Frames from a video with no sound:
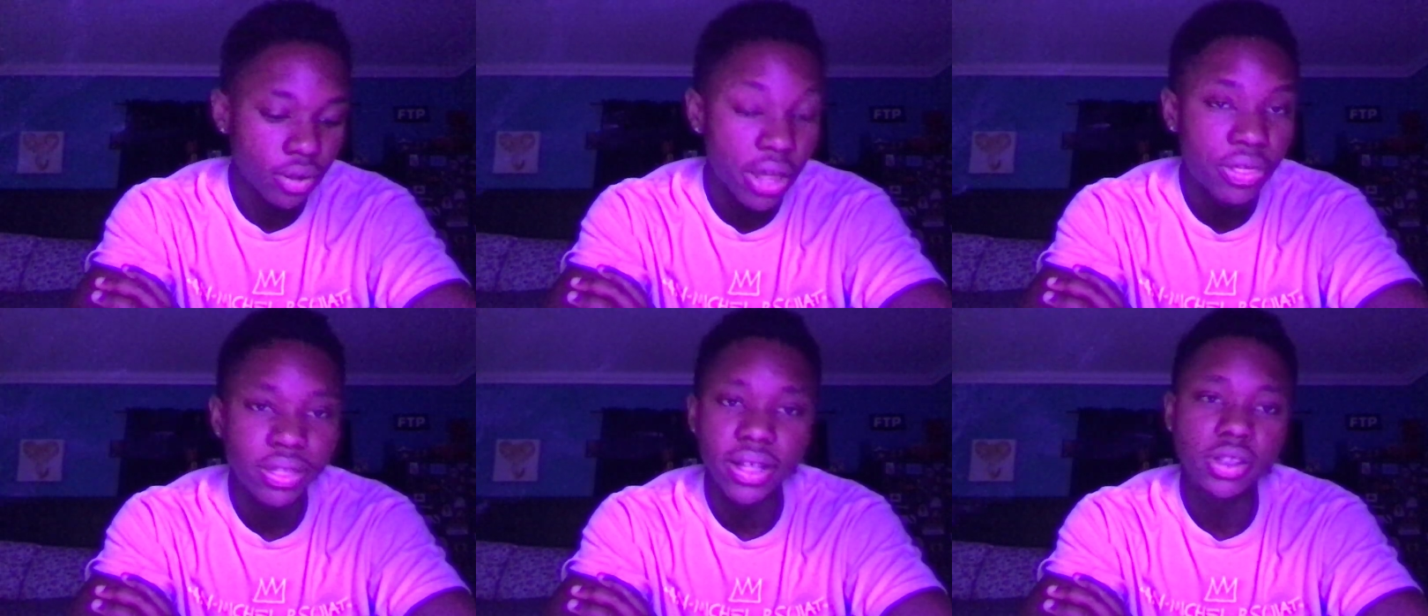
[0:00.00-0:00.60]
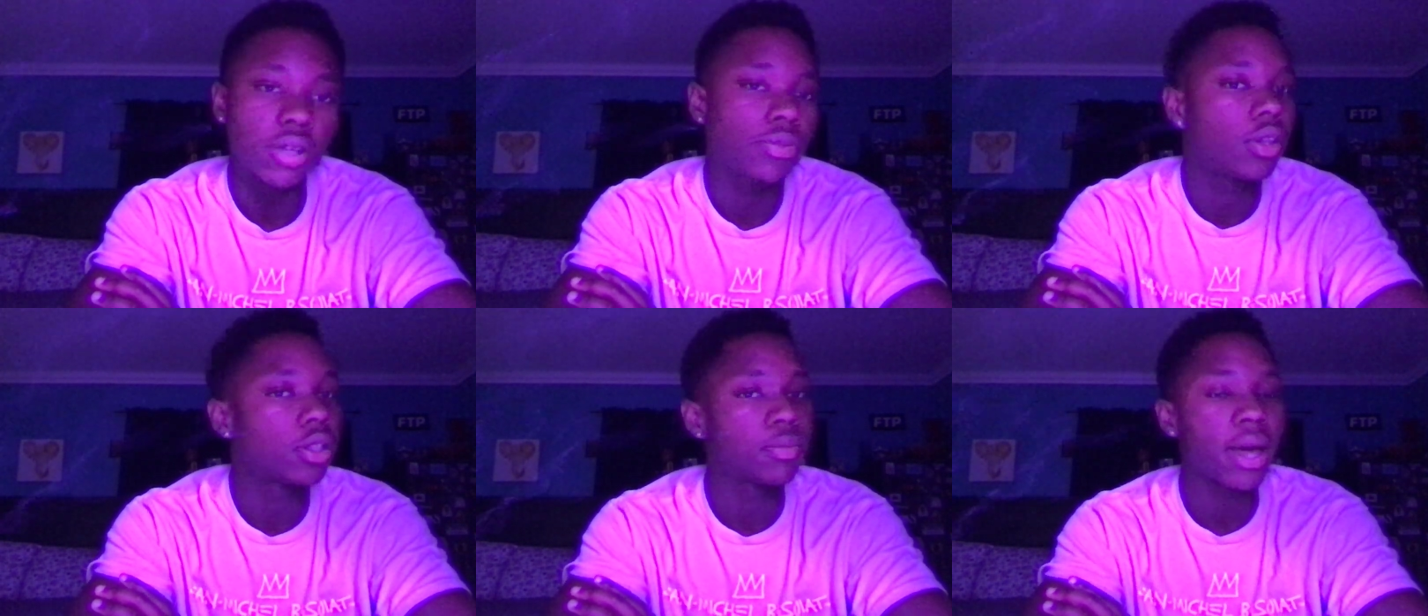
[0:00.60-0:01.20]
I think that stuff
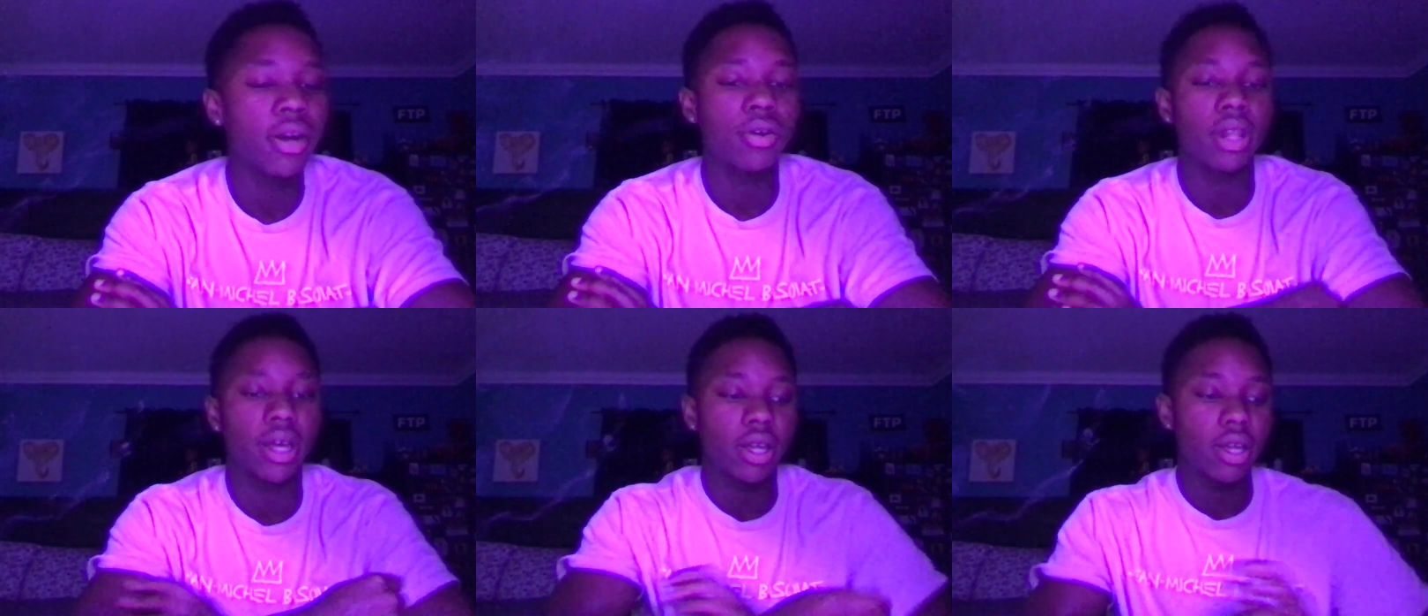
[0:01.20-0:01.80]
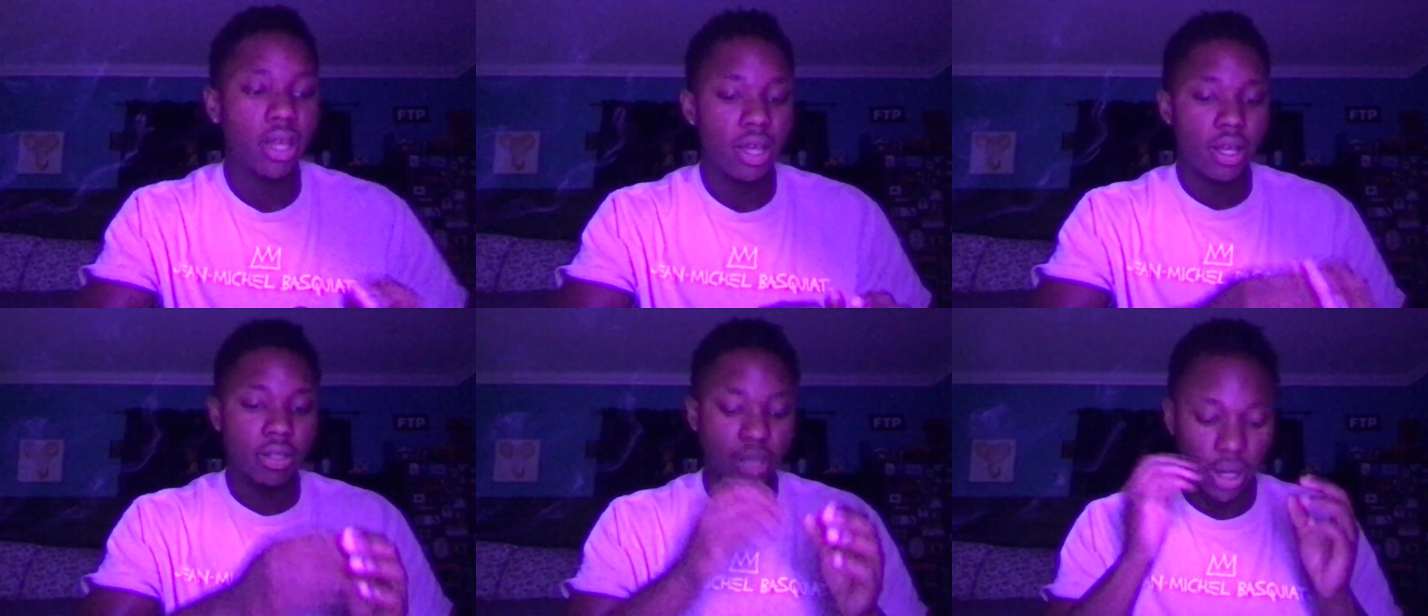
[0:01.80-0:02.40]
does matter, like
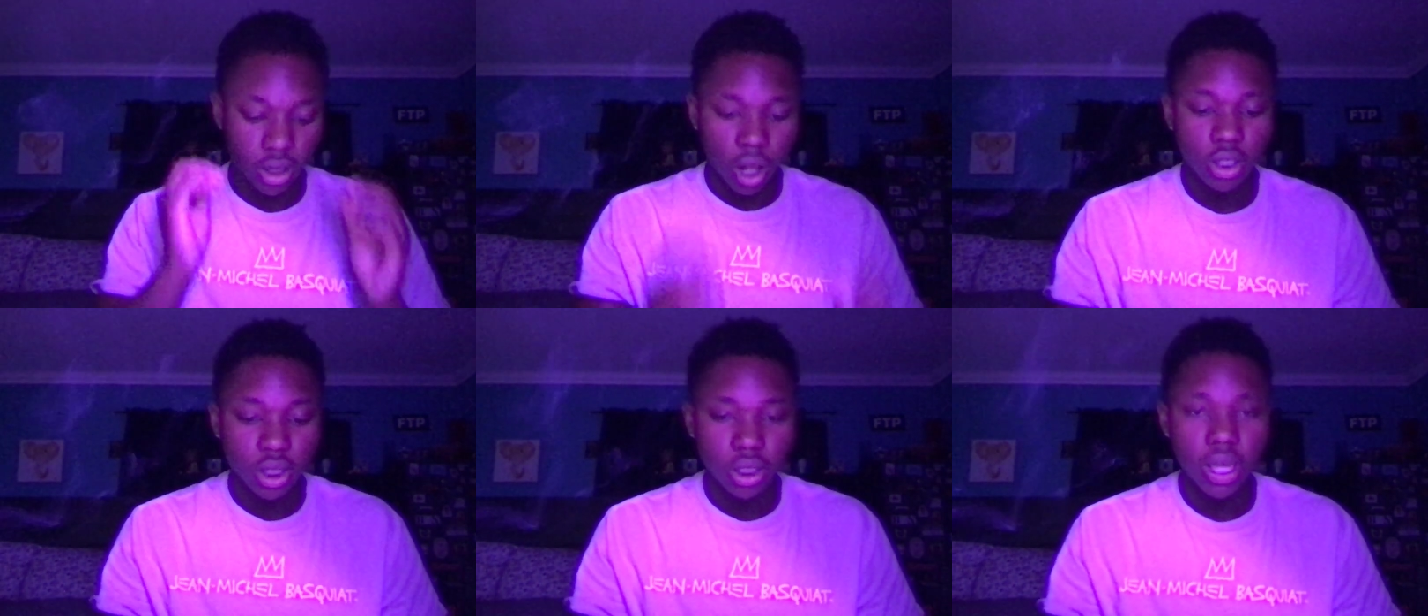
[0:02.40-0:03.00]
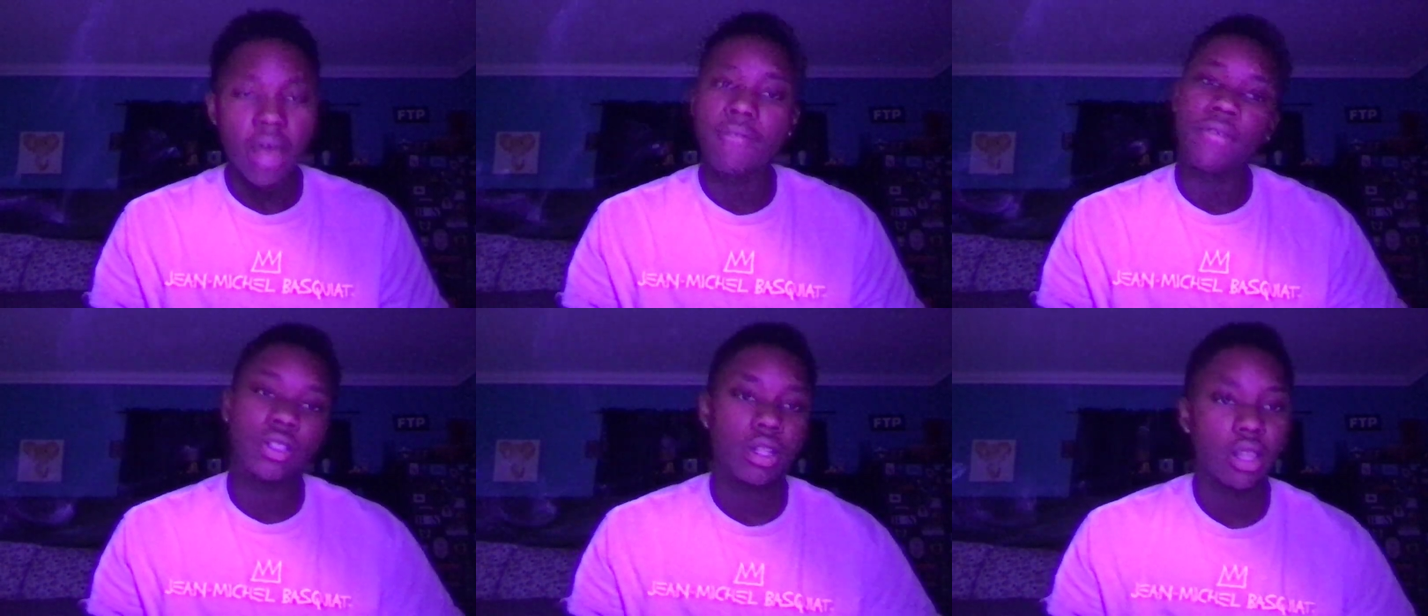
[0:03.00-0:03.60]
psychologically and
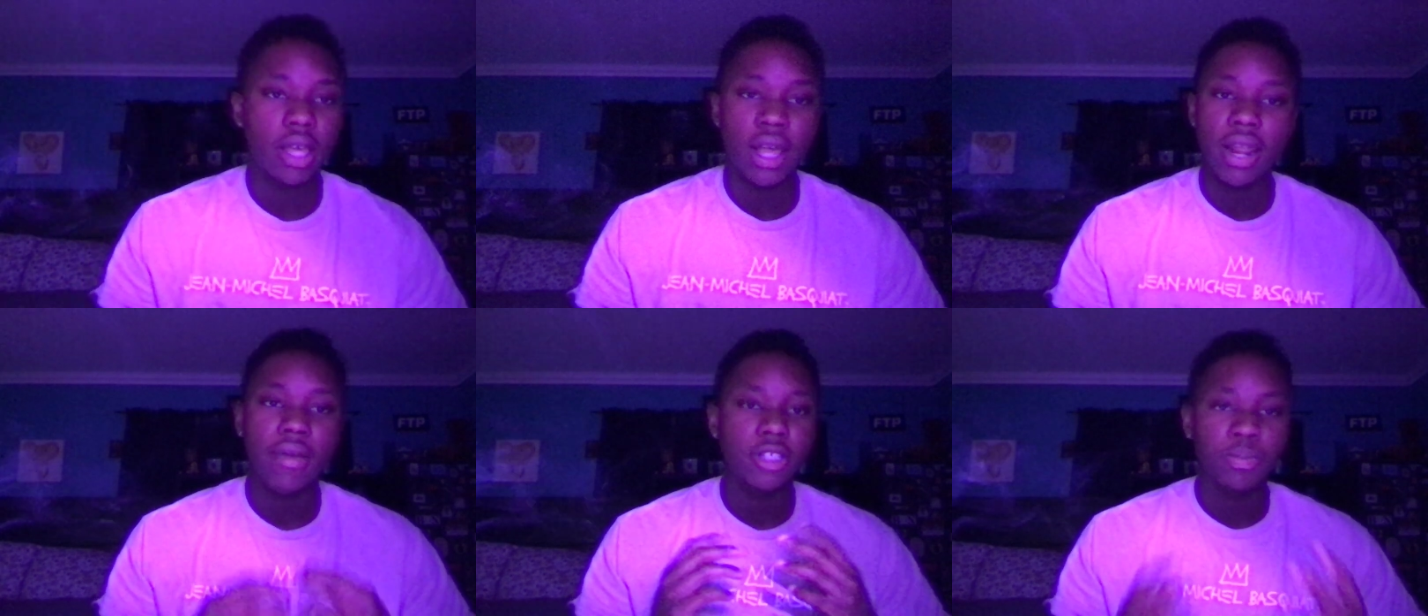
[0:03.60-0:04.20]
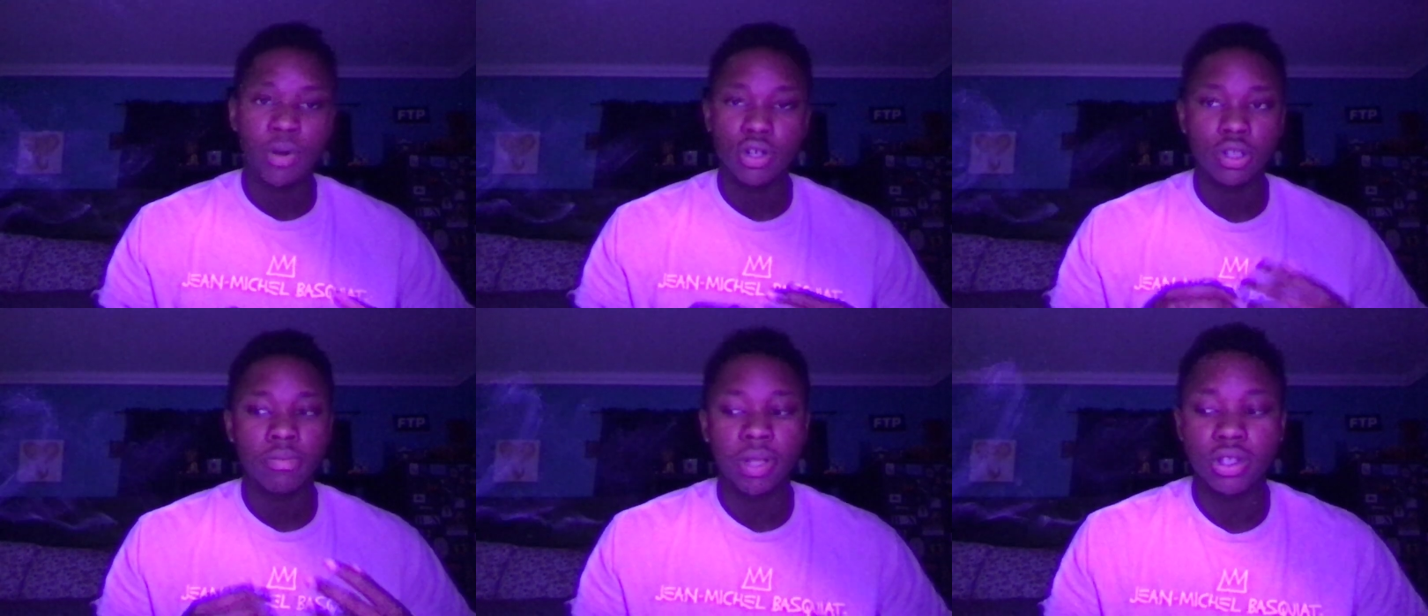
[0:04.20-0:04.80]
physically and
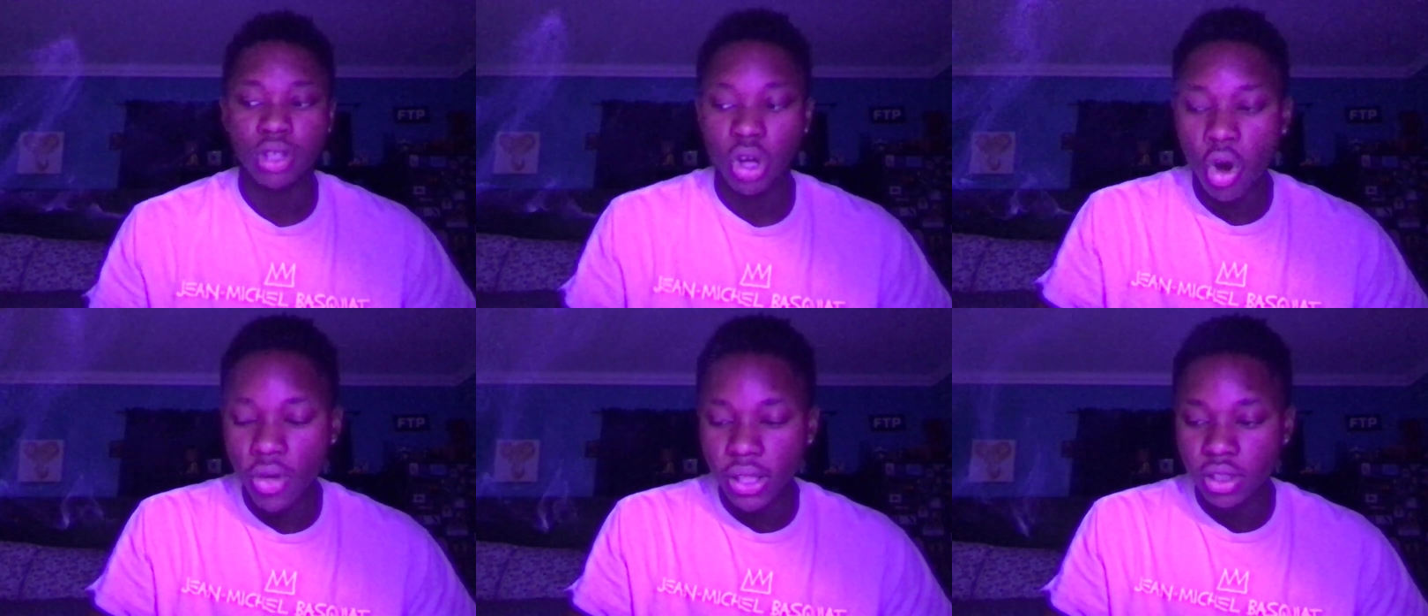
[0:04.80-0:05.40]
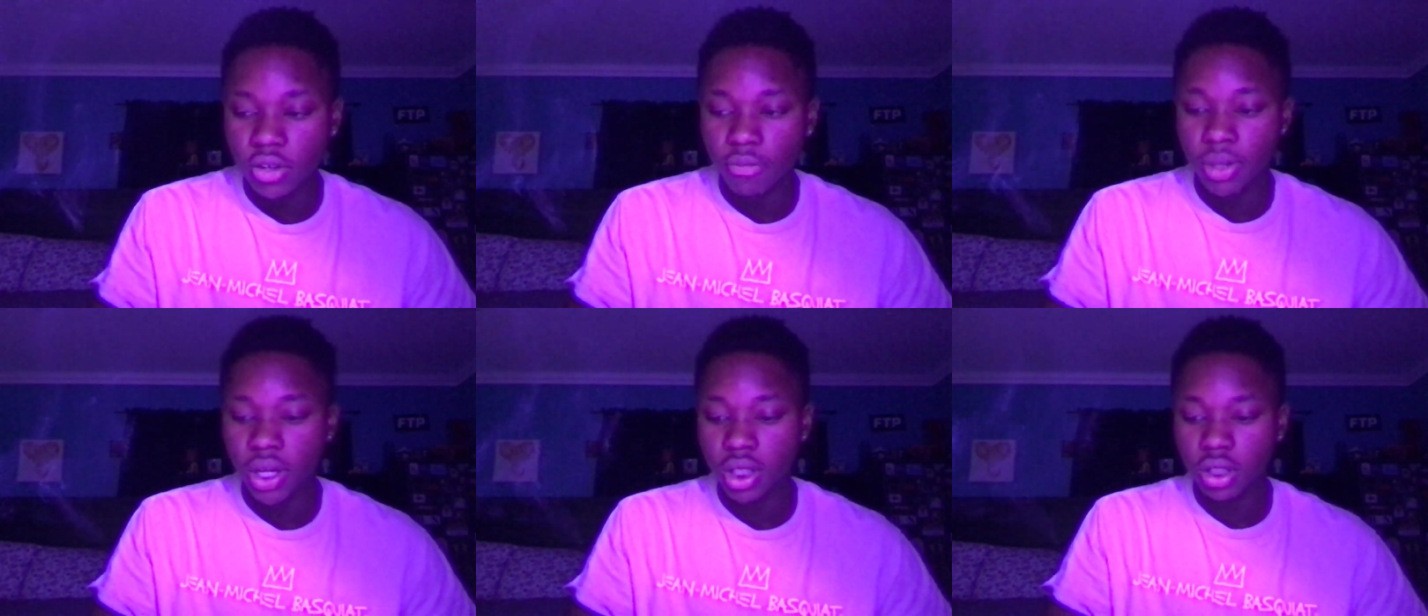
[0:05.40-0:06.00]
spiritually, mentally, all that stuff
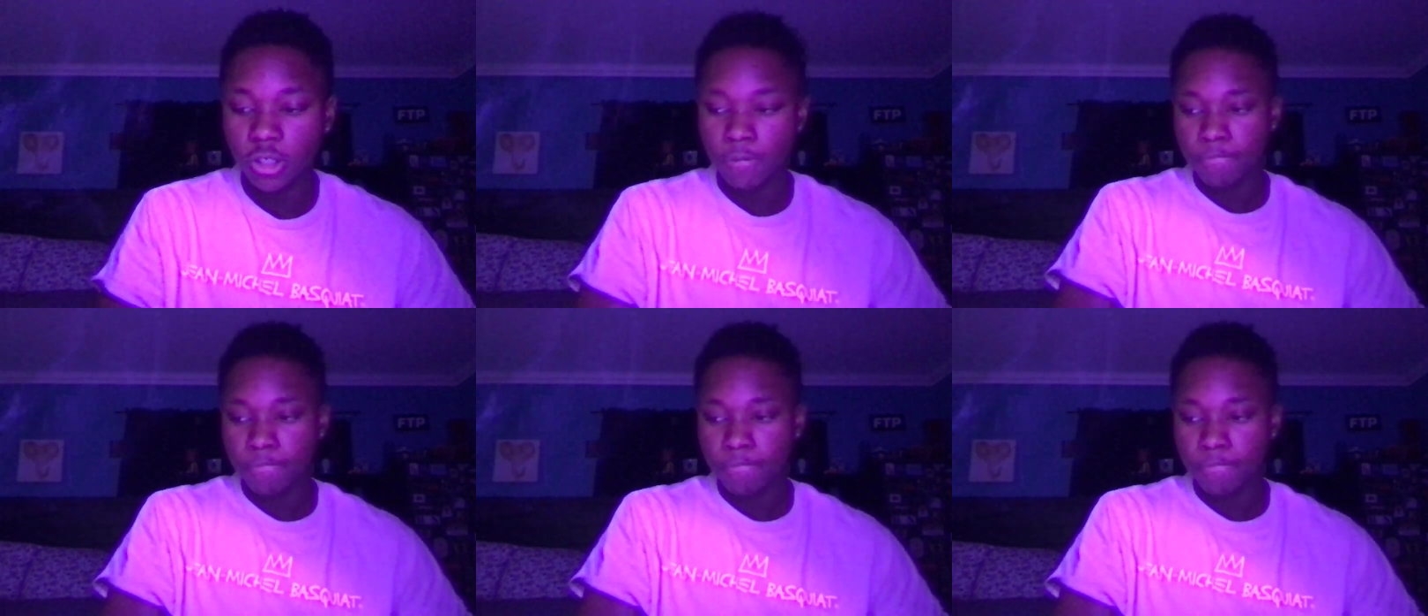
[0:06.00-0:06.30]
because,